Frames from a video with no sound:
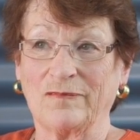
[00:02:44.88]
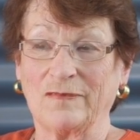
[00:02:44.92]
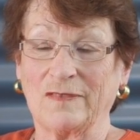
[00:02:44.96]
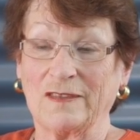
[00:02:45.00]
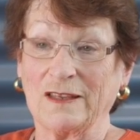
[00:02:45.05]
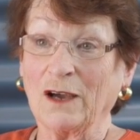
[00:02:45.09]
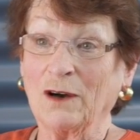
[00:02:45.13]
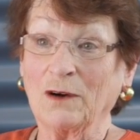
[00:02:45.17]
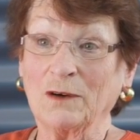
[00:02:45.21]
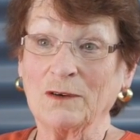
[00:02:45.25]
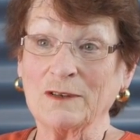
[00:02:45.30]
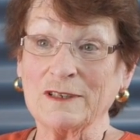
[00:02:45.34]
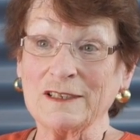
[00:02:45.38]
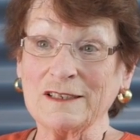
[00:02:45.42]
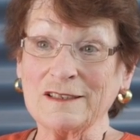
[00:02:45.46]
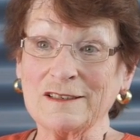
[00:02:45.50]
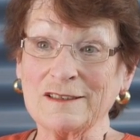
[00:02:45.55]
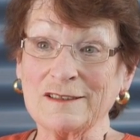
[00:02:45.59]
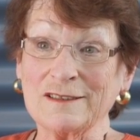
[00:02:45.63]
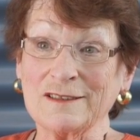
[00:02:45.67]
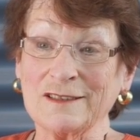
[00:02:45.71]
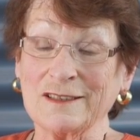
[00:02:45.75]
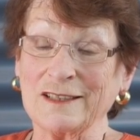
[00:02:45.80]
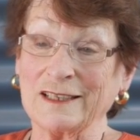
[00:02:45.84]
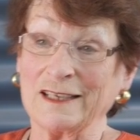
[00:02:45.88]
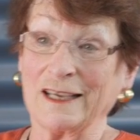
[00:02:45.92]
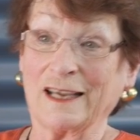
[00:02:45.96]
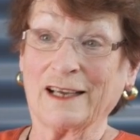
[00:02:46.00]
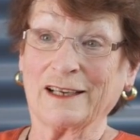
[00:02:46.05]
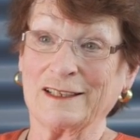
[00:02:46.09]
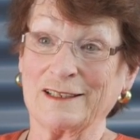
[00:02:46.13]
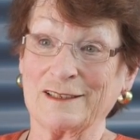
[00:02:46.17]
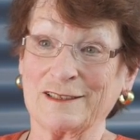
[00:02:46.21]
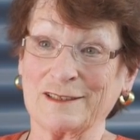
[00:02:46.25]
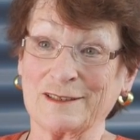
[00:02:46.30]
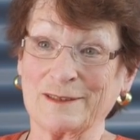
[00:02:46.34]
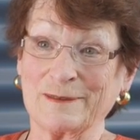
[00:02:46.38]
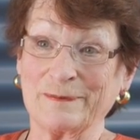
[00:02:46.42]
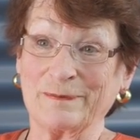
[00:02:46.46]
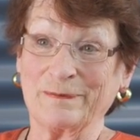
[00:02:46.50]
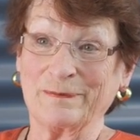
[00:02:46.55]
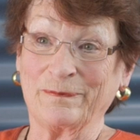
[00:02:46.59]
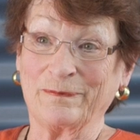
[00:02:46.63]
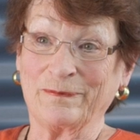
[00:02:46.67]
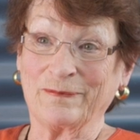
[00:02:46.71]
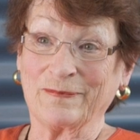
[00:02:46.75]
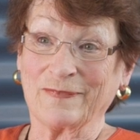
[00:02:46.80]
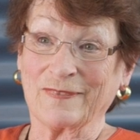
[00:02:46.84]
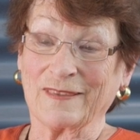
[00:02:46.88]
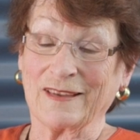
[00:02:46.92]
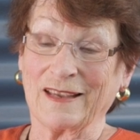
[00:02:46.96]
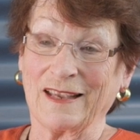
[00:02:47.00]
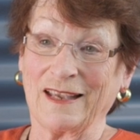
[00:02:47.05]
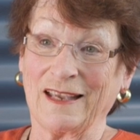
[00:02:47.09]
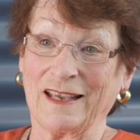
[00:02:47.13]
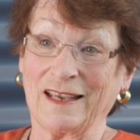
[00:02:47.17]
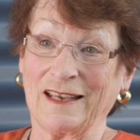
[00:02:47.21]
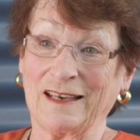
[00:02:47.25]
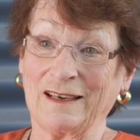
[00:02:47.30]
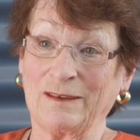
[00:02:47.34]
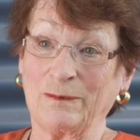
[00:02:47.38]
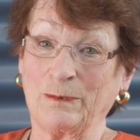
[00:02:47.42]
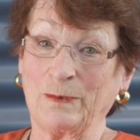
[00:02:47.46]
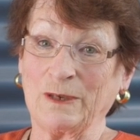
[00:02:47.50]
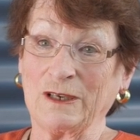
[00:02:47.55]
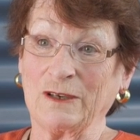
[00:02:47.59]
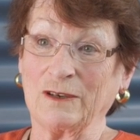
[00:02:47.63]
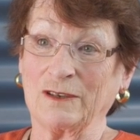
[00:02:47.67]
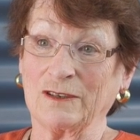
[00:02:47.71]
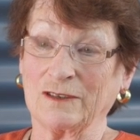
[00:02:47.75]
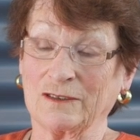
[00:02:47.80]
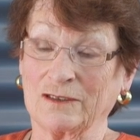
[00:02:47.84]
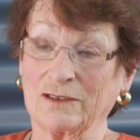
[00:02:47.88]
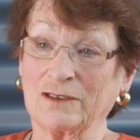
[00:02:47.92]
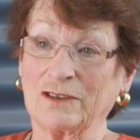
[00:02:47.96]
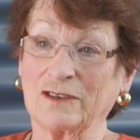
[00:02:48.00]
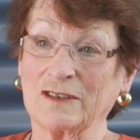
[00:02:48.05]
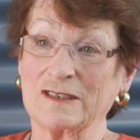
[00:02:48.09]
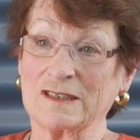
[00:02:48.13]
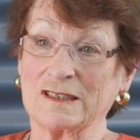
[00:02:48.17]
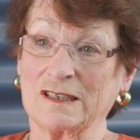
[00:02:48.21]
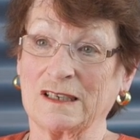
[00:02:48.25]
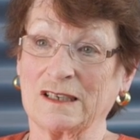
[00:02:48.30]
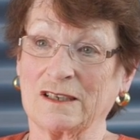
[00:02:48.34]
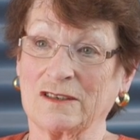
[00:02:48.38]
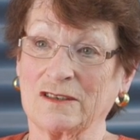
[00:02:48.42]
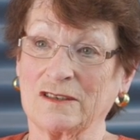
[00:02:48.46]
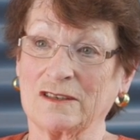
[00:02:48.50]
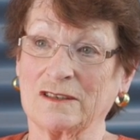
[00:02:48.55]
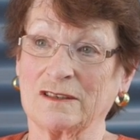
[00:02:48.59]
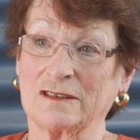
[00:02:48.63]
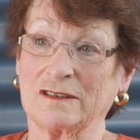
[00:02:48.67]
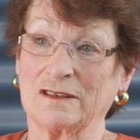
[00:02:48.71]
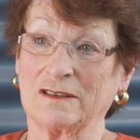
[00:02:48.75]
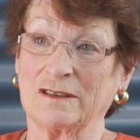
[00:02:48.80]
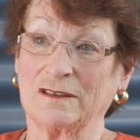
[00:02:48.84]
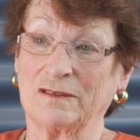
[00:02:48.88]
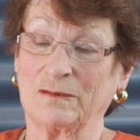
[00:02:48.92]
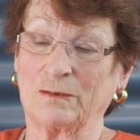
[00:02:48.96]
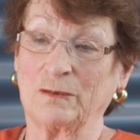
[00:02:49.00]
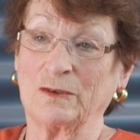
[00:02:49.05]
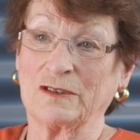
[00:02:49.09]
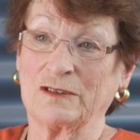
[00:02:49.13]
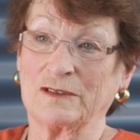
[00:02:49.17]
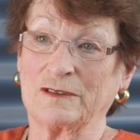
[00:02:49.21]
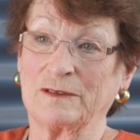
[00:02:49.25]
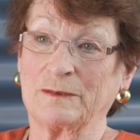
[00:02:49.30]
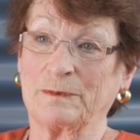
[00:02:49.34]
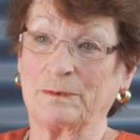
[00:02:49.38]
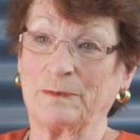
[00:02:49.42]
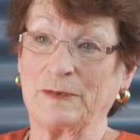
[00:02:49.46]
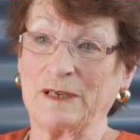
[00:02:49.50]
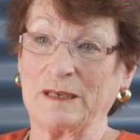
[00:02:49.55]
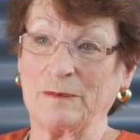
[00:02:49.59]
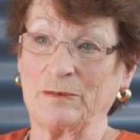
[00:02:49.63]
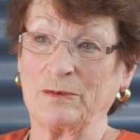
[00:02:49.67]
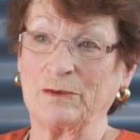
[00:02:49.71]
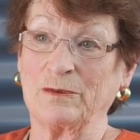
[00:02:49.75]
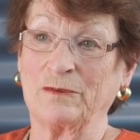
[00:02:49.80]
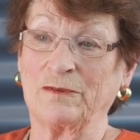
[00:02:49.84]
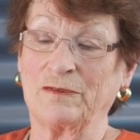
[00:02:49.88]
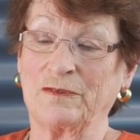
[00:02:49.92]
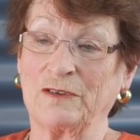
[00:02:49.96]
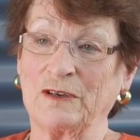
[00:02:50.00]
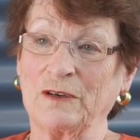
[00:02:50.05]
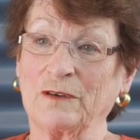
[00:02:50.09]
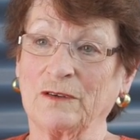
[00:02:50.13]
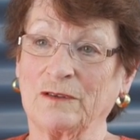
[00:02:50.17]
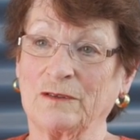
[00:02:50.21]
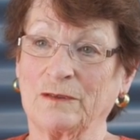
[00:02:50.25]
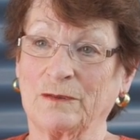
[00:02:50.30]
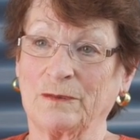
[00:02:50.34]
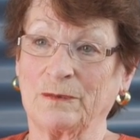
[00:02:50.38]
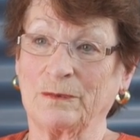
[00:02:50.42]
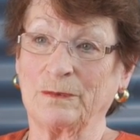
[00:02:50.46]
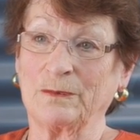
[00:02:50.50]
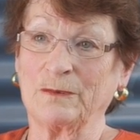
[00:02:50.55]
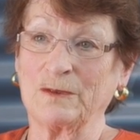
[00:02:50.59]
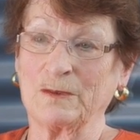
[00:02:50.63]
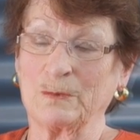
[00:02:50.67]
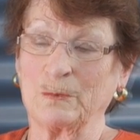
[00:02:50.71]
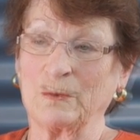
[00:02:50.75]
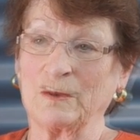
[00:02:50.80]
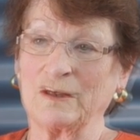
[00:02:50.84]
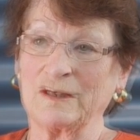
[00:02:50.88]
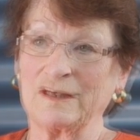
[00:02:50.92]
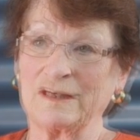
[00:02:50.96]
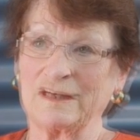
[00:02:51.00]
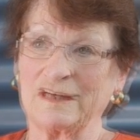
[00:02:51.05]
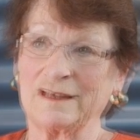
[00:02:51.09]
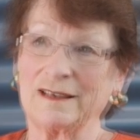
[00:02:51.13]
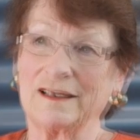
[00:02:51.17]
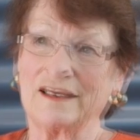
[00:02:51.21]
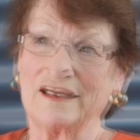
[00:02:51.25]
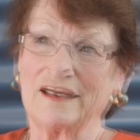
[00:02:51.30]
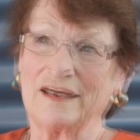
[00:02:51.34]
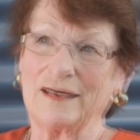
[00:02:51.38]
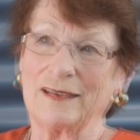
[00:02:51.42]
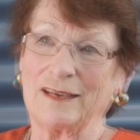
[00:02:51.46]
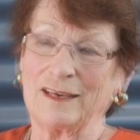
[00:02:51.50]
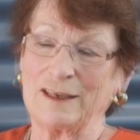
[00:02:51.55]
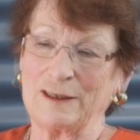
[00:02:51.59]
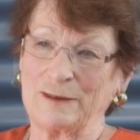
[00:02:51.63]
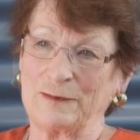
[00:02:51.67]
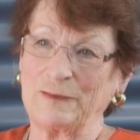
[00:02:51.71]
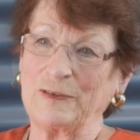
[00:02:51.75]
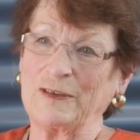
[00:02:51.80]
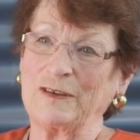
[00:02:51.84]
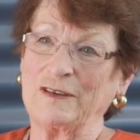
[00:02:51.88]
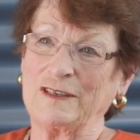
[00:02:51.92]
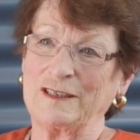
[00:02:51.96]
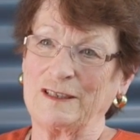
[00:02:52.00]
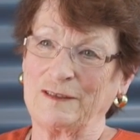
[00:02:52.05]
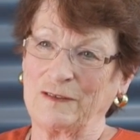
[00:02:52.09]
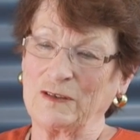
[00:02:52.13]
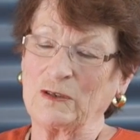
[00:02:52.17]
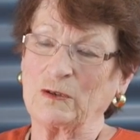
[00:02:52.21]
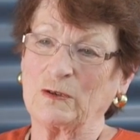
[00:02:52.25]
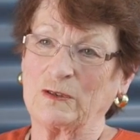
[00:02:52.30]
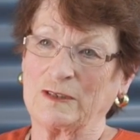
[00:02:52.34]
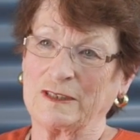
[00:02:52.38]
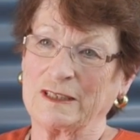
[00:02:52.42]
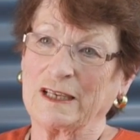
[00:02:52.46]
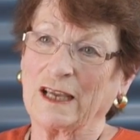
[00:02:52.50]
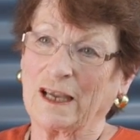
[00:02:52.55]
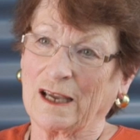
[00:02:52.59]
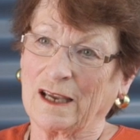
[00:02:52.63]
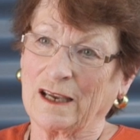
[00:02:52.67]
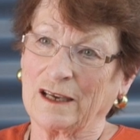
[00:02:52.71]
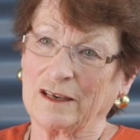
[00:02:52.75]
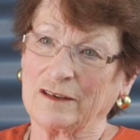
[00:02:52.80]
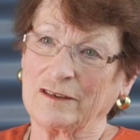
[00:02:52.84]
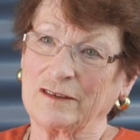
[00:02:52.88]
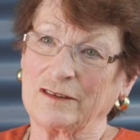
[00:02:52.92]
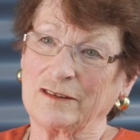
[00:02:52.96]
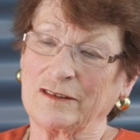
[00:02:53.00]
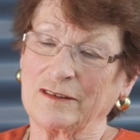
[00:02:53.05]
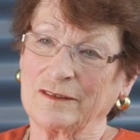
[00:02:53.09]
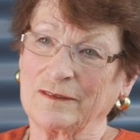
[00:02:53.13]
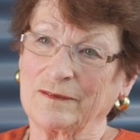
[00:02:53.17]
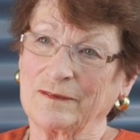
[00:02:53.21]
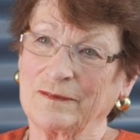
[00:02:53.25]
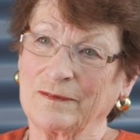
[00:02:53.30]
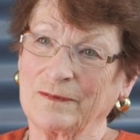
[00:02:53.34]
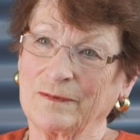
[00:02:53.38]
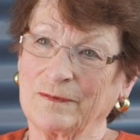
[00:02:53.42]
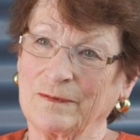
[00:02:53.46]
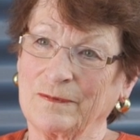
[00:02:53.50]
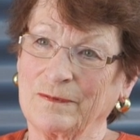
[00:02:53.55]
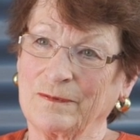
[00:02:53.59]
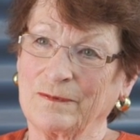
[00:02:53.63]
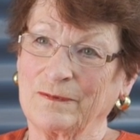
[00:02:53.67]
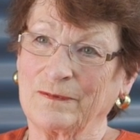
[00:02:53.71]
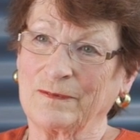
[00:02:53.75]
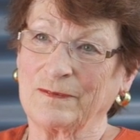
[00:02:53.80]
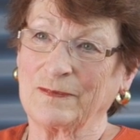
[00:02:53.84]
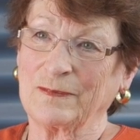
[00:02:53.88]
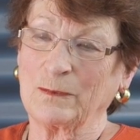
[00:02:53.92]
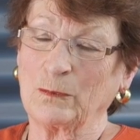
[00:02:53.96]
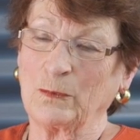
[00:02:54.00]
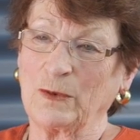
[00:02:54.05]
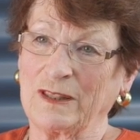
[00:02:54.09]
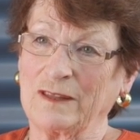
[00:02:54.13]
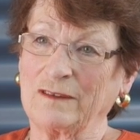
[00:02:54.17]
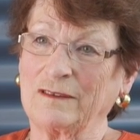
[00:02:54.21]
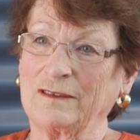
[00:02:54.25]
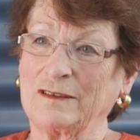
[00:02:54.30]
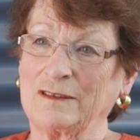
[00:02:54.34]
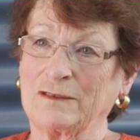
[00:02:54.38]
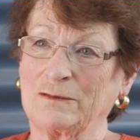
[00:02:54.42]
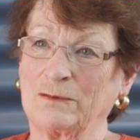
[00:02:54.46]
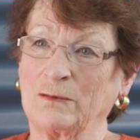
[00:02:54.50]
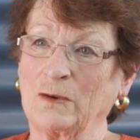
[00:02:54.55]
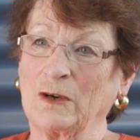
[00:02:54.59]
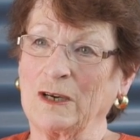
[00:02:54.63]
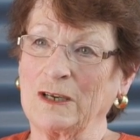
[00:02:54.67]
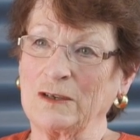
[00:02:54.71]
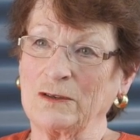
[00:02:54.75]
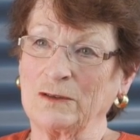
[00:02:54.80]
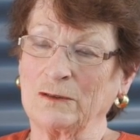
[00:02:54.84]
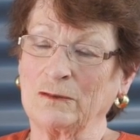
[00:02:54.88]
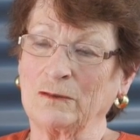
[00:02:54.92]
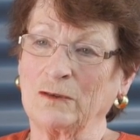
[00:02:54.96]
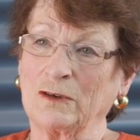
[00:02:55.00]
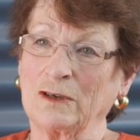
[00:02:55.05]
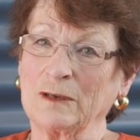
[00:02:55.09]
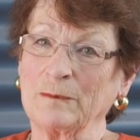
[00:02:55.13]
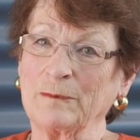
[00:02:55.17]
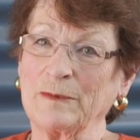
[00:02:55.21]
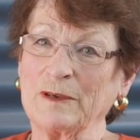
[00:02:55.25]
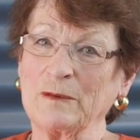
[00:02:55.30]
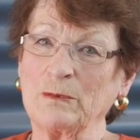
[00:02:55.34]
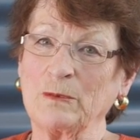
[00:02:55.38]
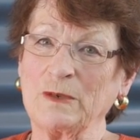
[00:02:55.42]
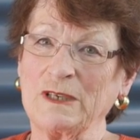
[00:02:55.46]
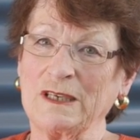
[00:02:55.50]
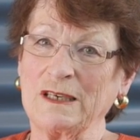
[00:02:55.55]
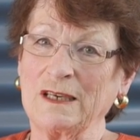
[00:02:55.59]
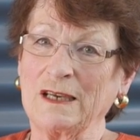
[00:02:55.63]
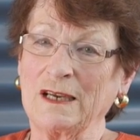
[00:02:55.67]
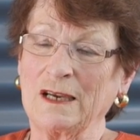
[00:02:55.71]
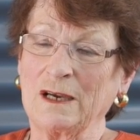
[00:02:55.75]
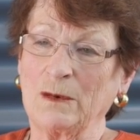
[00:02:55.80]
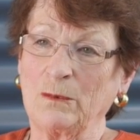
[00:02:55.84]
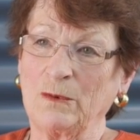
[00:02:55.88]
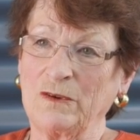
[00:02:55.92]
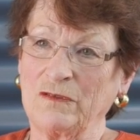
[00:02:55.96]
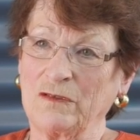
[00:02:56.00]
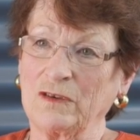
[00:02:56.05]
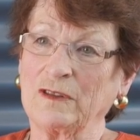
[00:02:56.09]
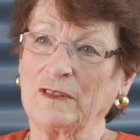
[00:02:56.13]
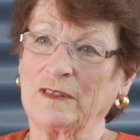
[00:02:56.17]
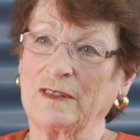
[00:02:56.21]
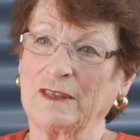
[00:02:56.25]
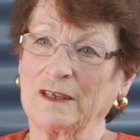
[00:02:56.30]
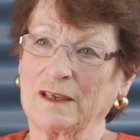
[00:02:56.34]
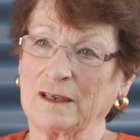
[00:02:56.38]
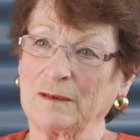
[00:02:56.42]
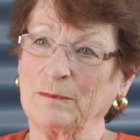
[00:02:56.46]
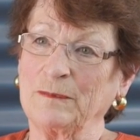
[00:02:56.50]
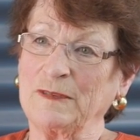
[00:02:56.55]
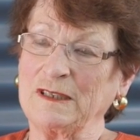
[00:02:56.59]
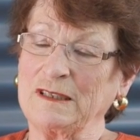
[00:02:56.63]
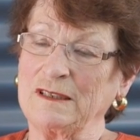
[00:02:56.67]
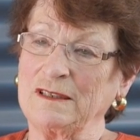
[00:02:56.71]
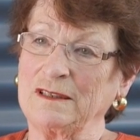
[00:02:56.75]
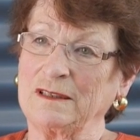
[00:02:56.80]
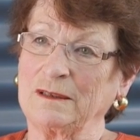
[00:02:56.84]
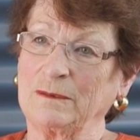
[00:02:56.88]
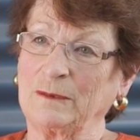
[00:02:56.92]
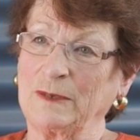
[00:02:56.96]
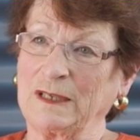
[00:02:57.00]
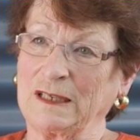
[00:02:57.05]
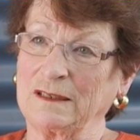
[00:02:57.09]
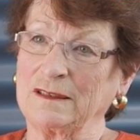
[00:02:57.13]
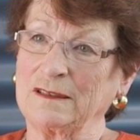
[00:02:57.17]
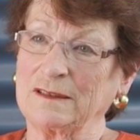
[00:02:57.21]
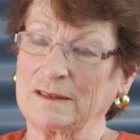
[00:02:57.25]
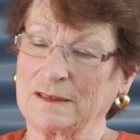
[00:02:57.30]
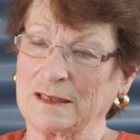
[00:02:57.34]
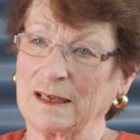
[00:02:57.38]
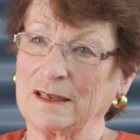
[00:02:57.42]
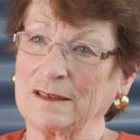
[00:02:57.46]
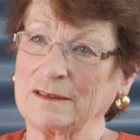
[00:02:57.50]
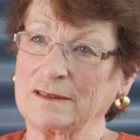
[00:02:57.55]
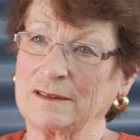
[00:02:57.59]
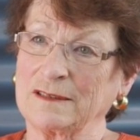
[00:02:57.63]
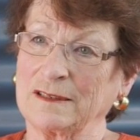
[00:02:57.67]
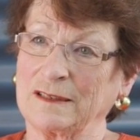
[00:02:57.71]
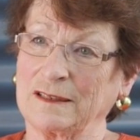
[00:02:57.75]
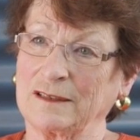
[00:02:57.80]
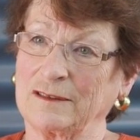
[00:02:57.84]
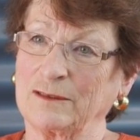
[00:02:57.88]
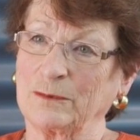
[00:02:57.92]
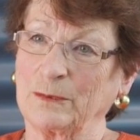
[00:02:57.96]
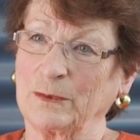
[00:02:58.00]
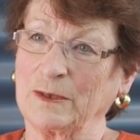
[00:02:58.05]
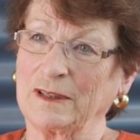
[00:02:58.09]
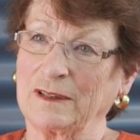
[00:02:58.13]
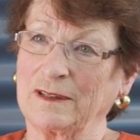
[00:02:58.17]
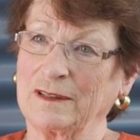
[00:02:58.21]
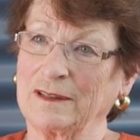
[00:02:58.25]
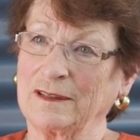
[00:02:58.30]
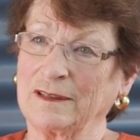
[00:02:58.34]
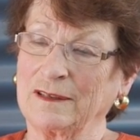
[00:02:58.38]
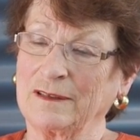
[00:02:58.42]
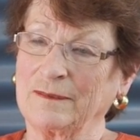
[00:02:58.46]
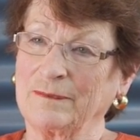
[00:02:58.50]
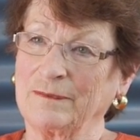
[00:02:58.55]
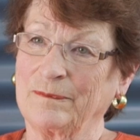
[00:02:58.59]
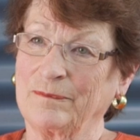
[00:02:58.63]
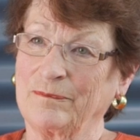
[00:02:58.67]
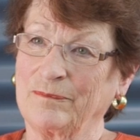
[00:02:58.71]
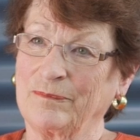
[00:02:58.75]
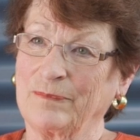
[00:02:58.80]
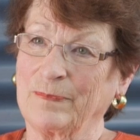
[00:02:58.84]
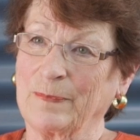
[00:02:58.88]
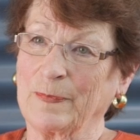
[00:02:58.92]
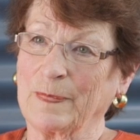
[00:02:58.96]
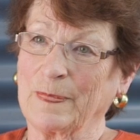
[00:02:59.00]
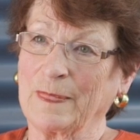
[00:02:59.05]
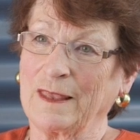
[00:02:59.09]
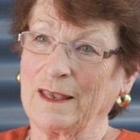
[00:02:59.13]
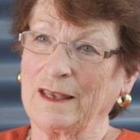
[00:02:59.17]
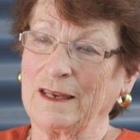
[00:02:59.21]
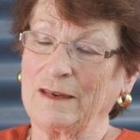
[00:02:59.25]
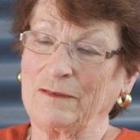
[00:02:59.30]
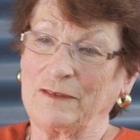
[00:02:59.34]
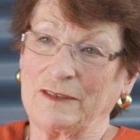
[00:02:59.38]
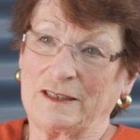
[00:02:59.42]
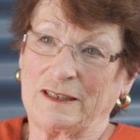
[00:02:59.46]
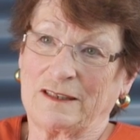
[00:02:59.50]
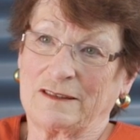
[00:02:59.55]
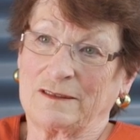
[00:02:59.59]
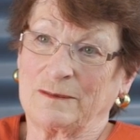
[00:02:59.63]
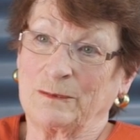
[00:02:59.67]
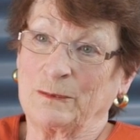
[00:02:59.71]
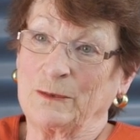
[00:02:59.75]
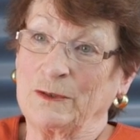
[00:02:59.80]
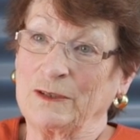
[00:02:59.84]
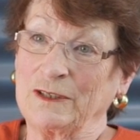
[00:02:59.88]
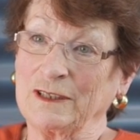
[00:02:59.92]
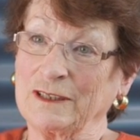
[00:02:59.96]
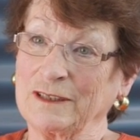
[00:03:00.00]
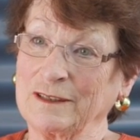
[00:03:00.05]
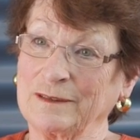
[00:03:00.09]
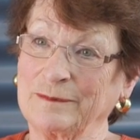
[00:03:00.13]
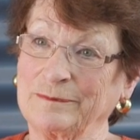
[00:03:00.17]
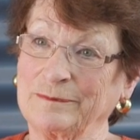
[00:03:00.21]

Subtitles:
the oldies to the youngies, and we got a cross-section of what people felt was wanted. It's very difficult to gauge whether it's right or wrong, but we've got the committee that we can discuss things with. And if it doesn't work,